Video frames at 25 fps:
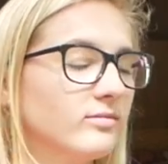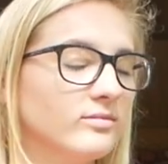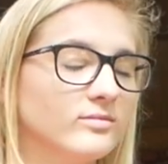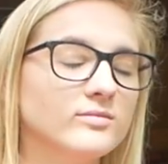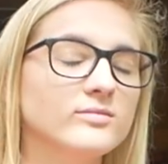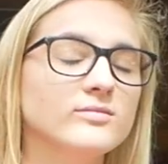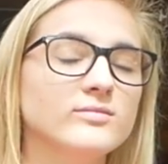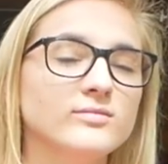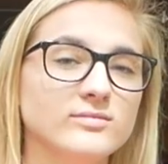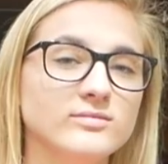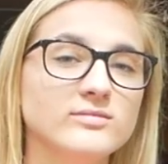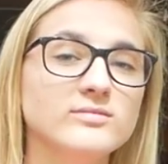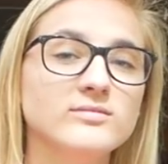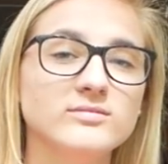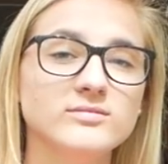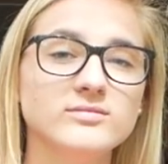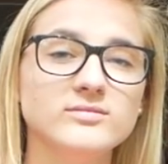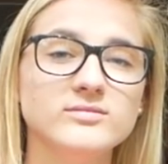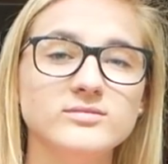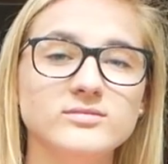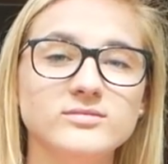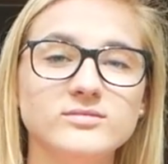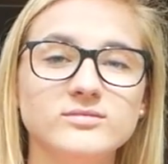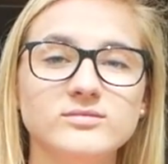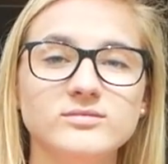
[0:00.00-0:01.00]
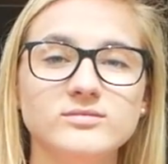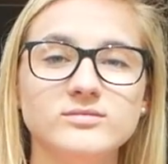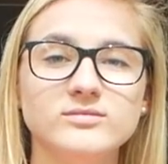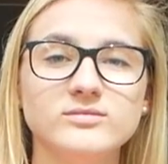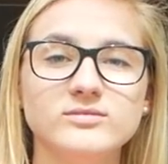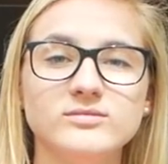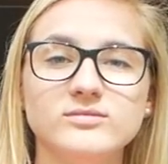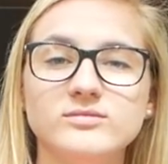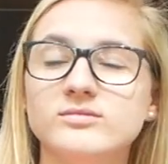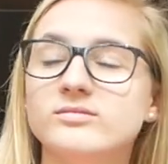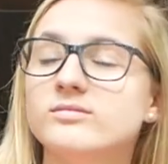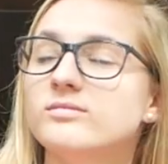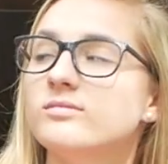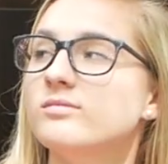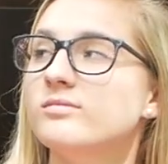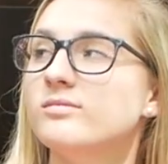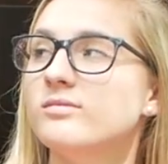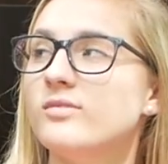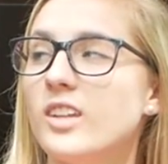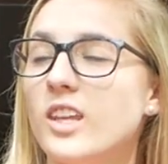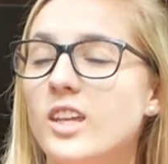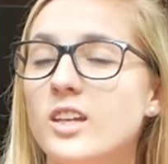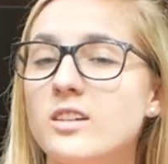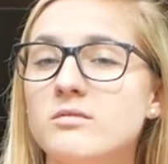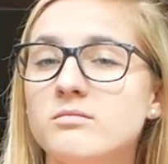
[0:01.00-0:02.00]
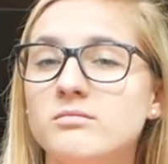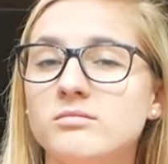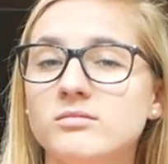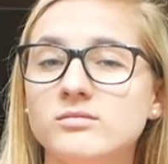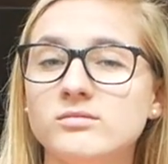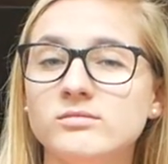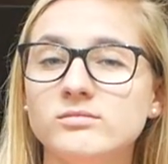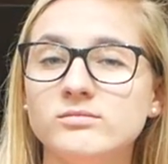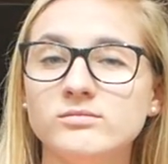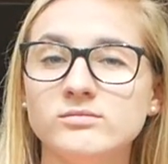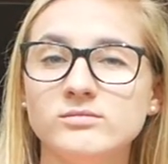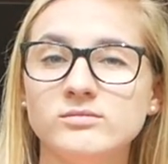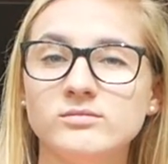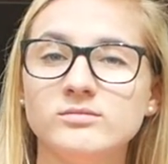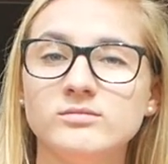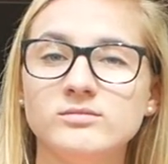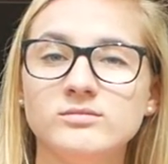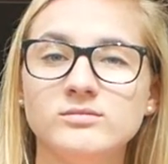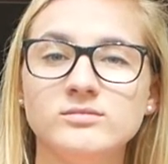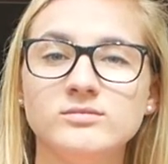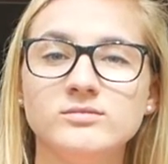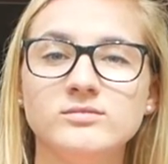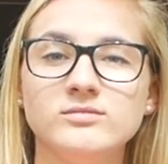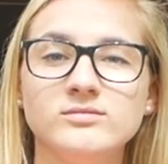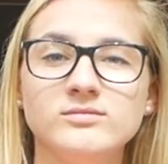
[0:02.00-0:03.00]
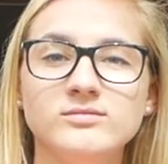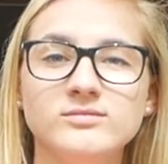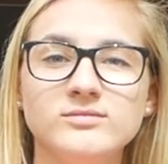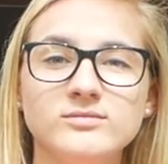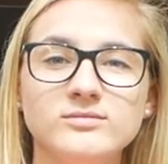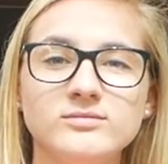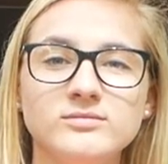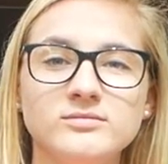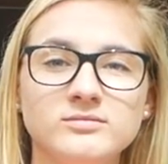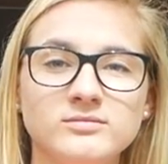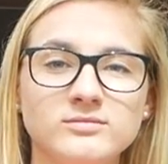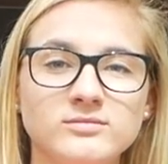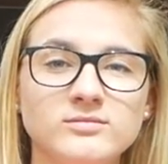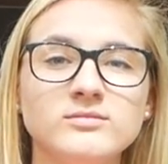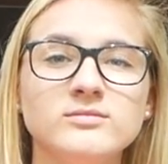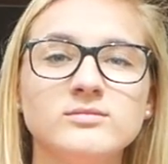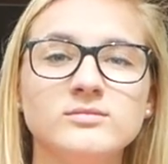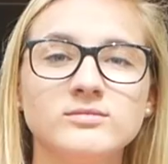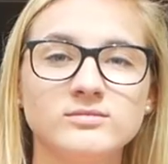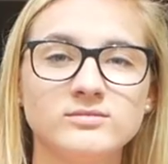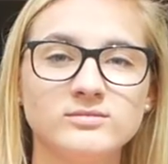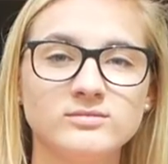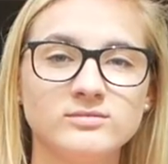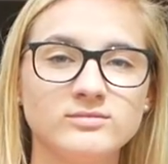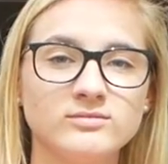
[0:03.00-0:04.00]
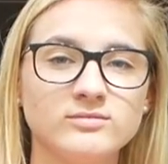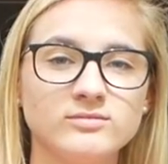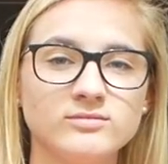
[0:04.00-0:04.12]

(not speaking)